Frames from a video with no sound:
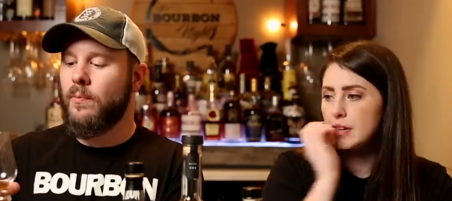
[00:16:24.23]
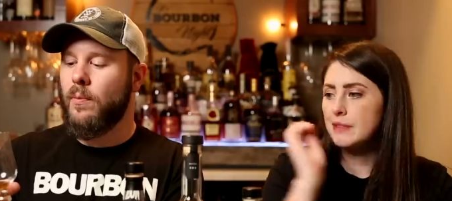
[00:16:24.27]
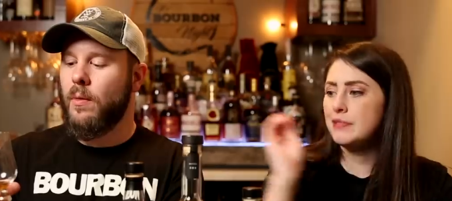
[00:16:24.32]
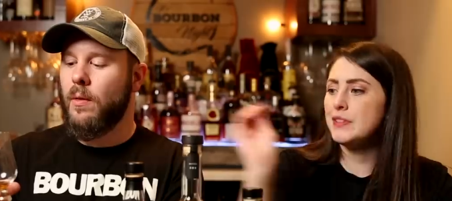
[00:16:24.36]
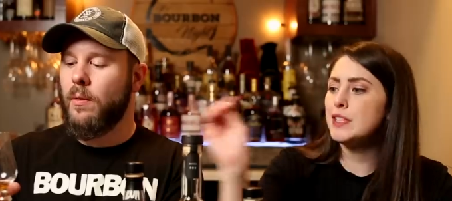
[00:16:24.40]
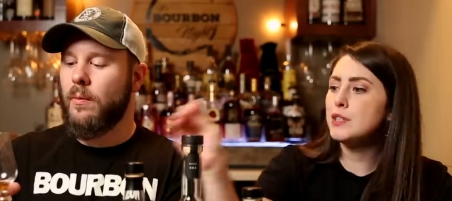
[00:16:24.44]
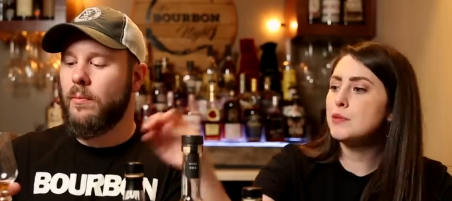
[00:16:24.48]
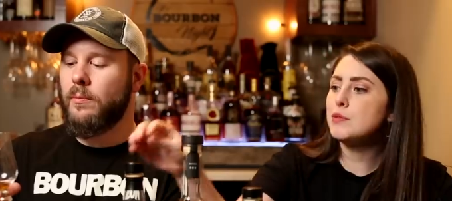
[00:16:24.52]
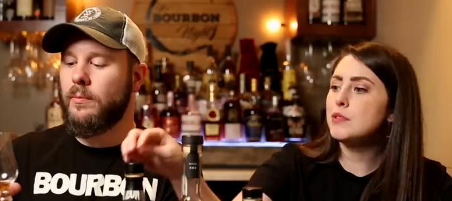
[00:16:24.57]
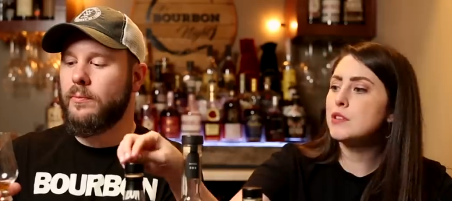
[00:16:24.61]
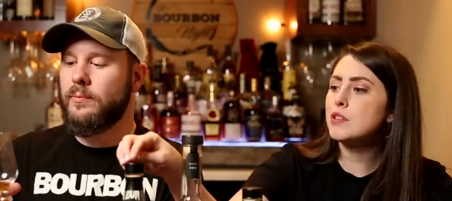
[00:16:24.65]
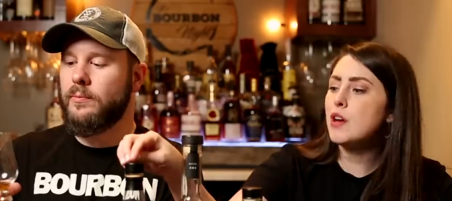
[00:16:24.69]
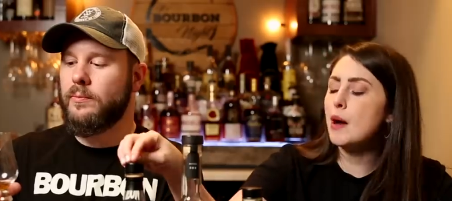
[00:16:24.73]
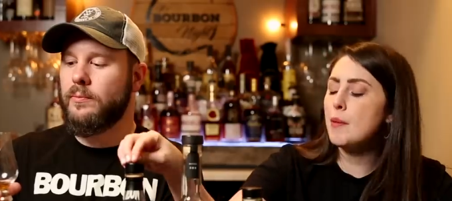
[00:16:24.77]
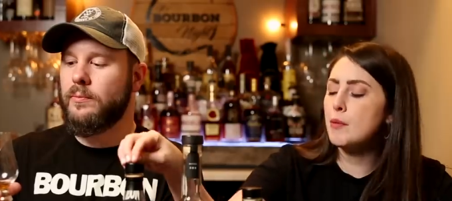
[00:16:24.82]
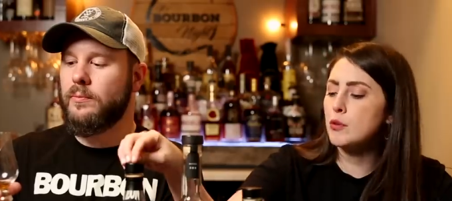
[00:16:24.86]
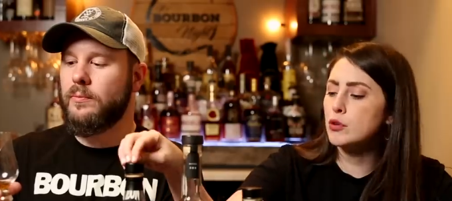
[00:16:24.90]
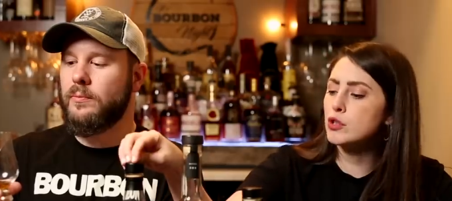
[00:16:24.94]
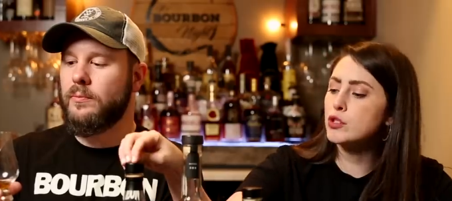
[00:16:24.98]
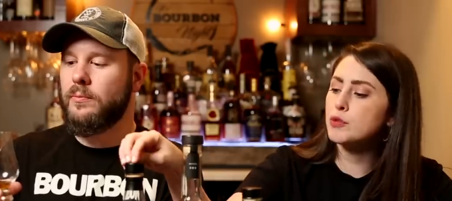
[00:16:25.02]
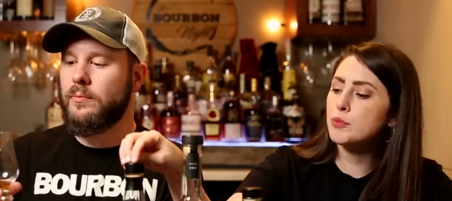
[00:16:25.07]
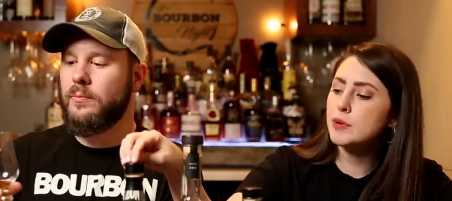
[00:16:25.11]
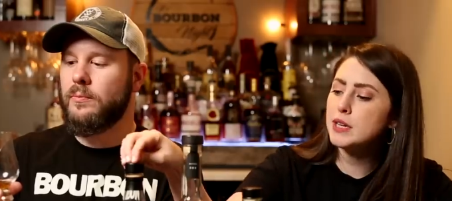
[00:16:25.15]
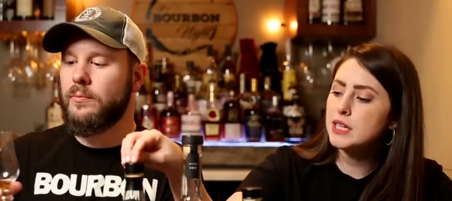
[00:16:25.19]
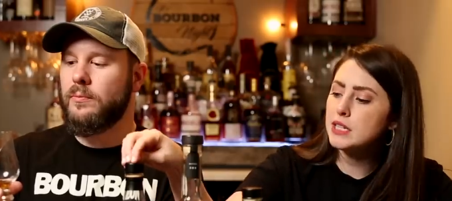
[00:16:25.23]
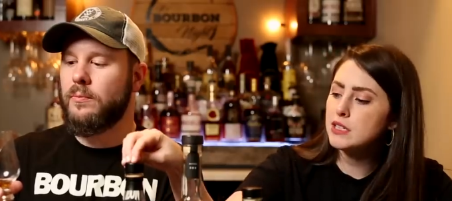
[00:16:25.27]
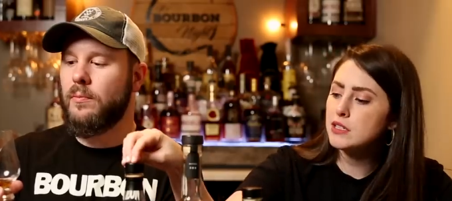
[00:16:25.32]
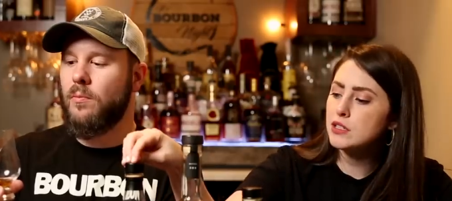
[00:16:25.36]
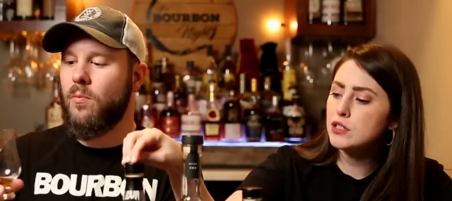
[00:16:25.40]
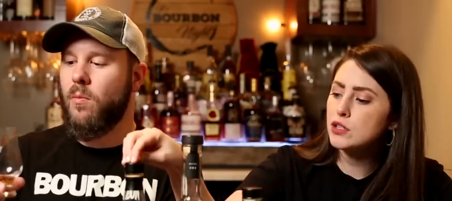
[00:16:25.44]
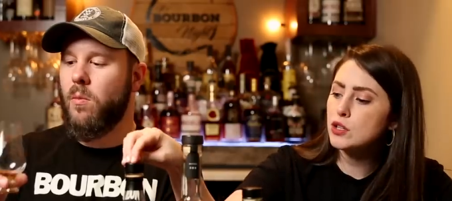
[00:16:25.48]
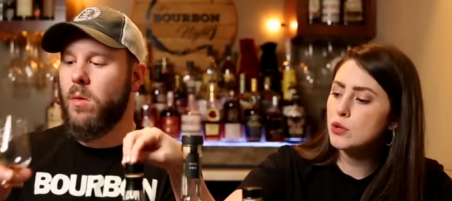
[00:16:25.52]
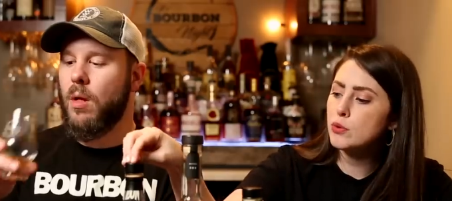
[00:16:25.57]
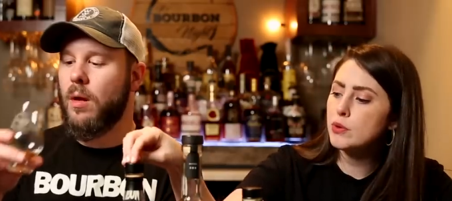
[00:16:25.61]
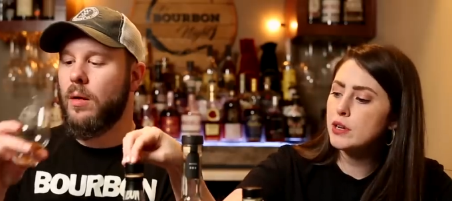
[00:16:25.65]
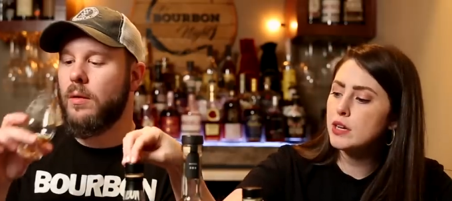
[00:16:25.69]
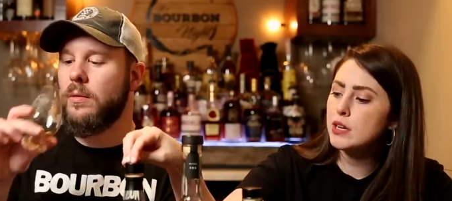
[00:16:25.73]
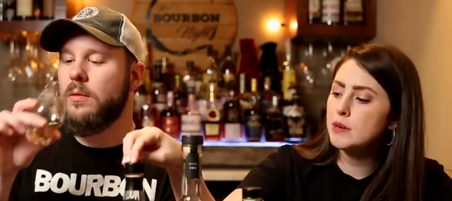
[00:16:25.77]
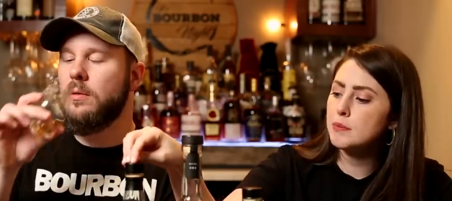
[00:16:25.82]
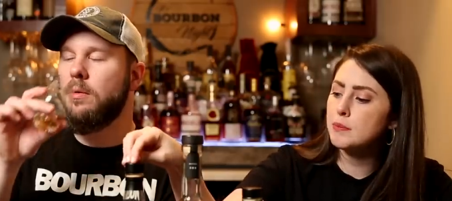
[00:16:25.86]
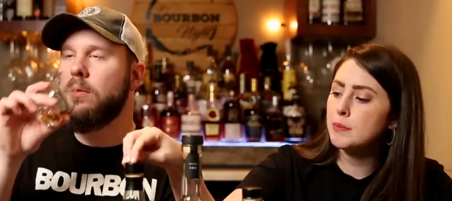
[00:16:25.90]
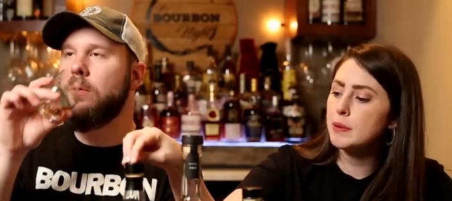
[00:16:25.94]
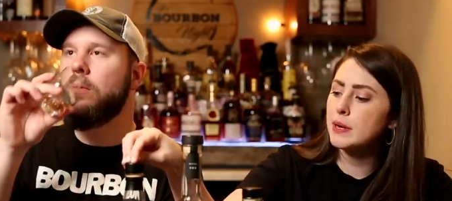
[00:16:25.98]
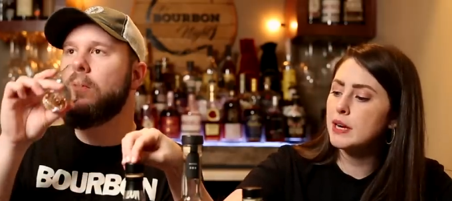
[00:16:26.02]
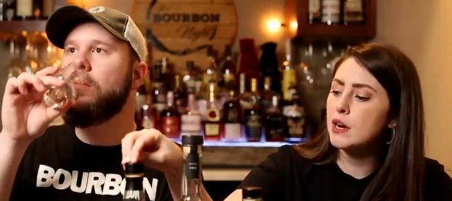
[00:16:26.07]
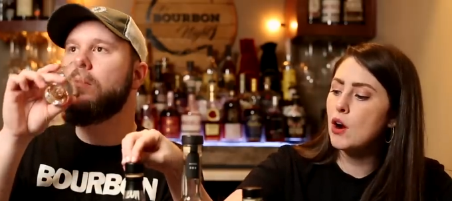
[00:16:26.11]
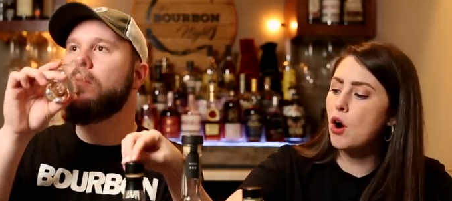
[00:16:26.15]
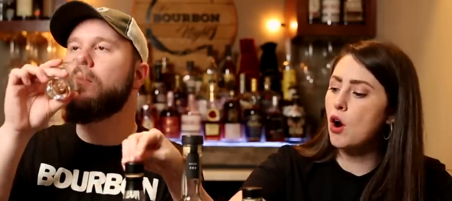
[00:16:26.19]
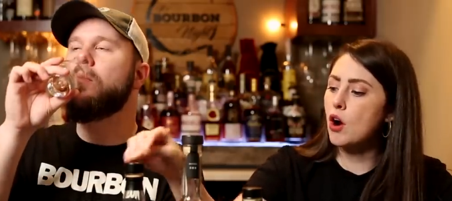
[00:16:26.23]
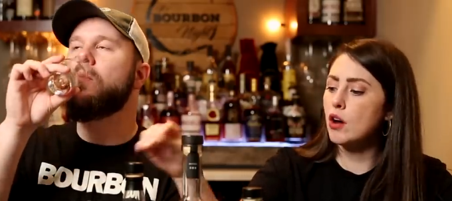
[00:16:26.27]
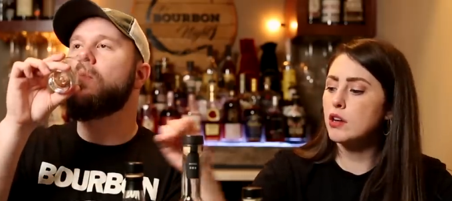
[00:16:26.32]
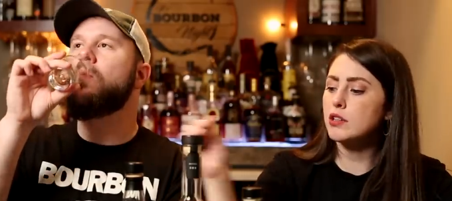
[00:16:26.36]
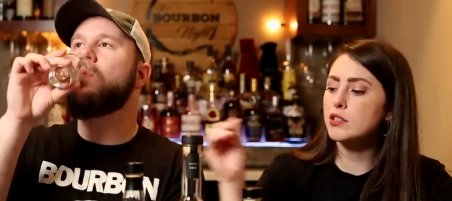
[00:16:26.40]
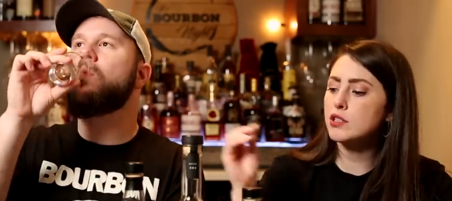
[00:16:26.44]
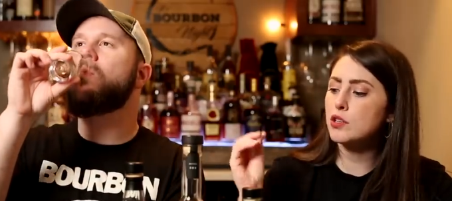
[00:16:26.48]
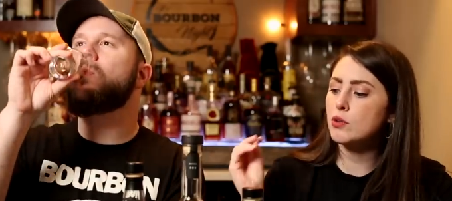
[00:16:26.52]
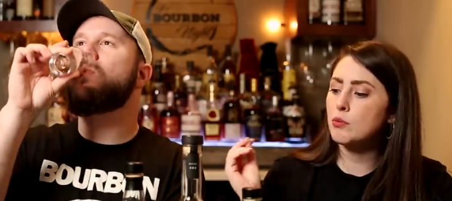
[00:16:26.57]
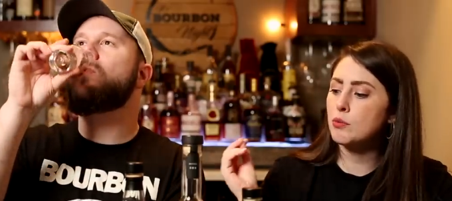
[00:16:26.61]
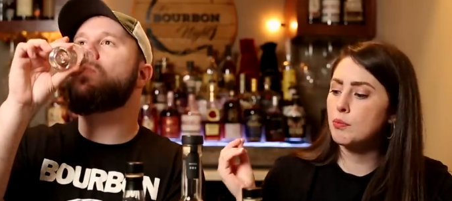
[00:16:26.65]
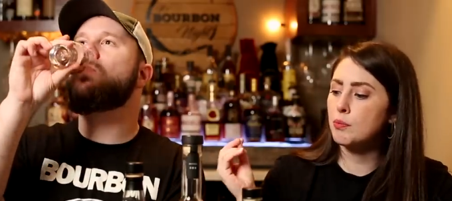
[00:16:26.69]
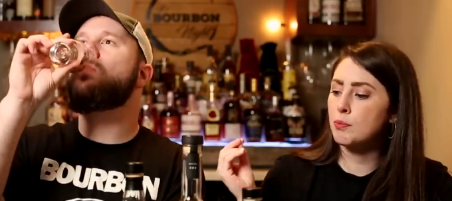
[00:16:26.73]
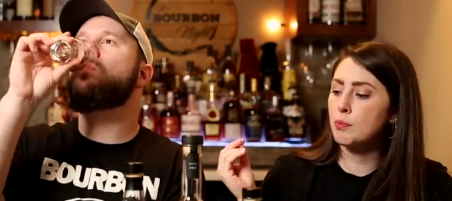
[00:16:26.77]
Speaker 1: This one's got more sweetness to it, but it also